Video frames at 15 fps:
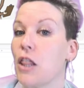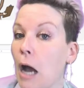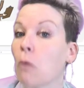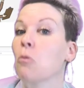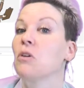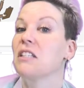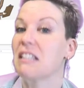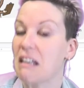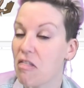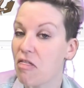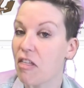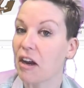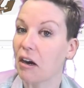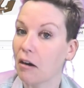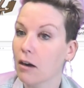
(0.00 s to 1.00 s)
was in
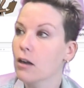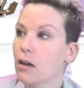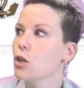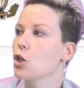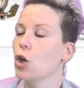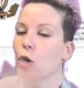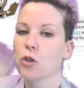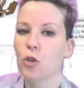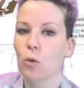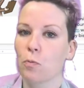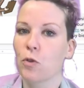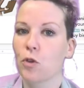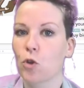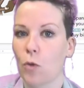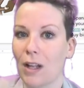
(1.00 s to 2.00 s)
there, you know, so
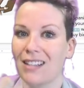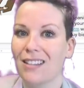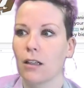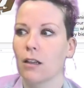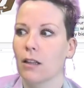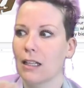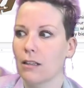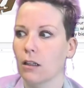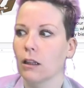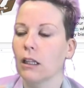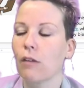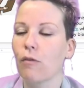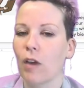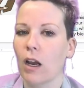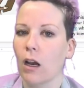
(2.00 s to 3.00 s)
that's a
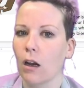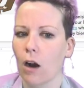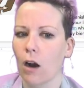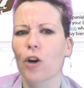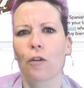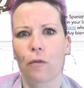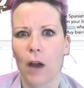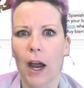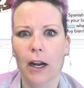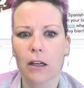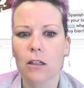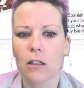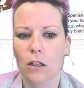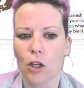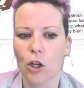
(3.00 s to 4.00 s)
living
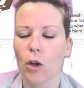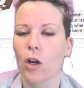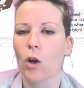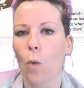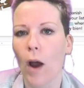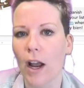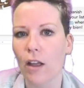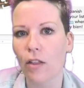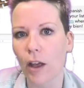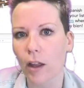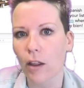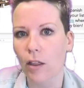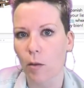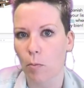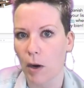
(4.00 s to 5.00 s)
artifact, you know, in a way
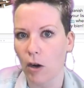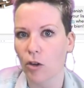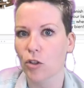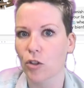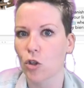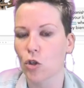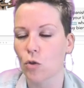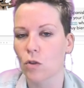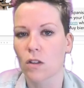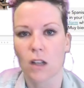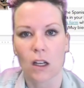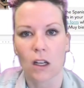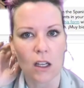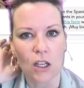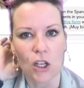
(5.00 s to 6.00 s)
that parents and students
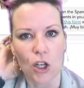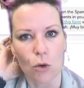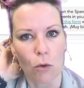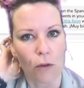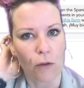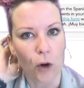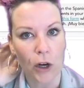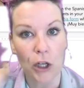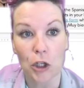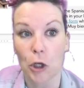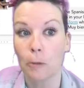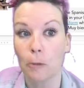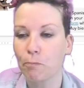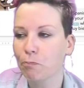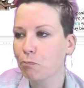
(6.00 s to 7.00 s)
can continue referring
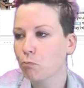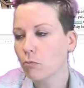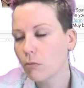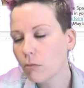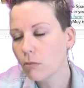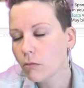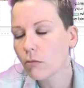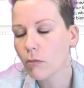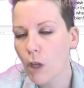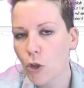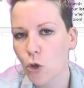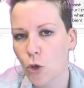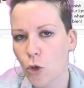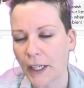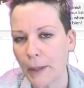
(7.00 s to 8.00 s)
to.
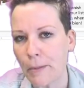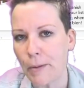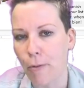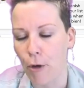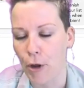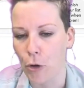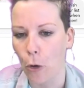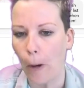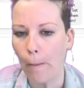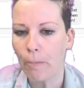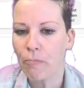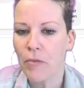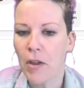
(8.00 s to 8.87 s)
So that can be pretty cool